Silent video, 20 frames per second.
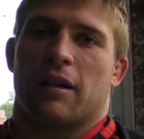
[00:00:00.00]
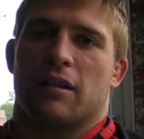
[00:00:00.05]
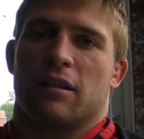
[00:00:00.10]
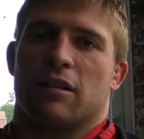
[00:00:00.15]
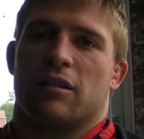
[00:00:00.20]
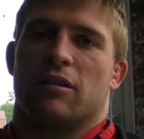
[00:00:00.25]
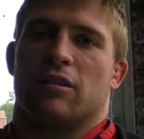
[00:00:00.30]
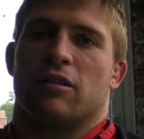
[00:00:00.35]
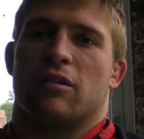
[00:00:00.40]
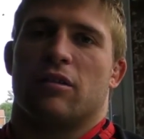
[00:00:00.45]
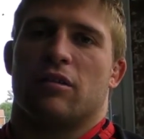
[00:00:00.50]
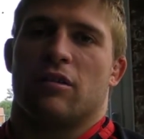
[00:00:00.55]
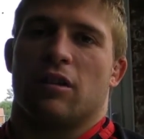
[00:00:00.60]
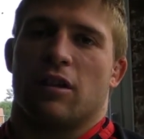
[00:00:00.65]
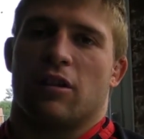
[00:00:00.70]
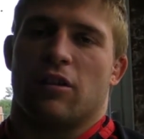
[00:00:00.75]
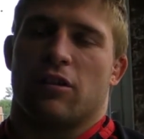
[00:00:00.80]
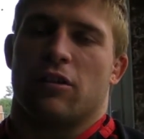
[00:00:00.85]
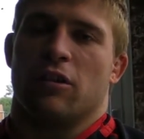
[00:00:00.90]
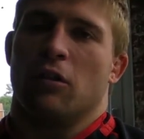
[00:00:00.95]
and they
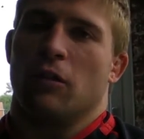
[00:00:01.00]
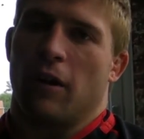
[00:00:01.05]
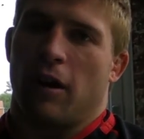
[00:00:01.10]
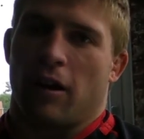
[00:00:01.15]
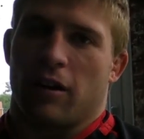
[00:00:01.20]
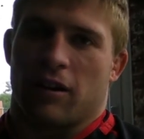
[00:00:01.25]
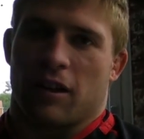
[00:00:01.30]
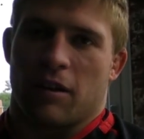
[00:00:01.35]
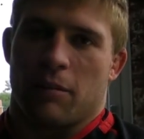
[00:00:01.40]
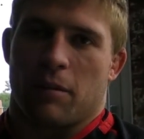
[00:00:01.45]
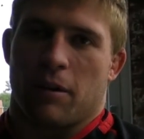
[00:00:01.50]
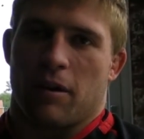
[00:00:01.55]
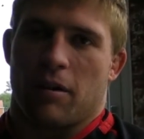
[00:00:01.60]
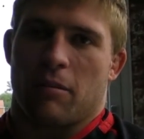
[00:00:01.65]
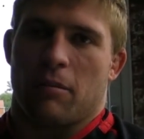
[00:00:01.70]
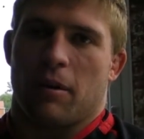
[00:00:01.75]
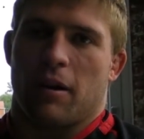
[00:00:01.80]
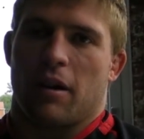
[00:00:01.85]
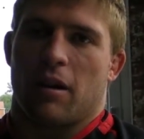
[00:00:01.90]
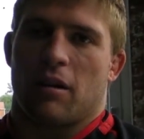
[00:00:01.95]
just knew that I'd get better
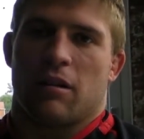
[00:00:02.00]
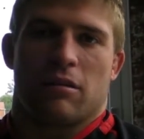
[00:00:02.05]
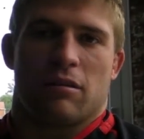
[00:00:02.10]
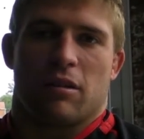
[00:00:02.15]
and better,